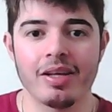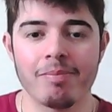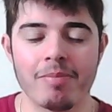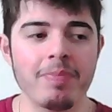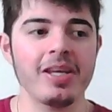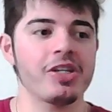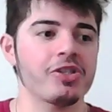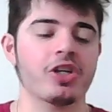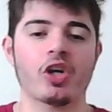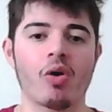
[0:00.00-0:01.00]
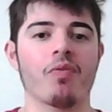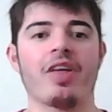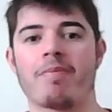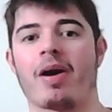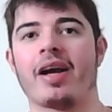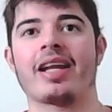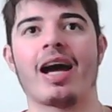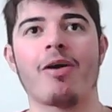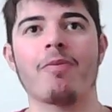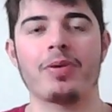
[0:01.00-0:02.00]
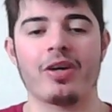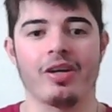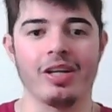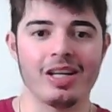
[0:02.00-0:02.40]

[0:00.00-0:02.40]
Maybe he should have got there by now, but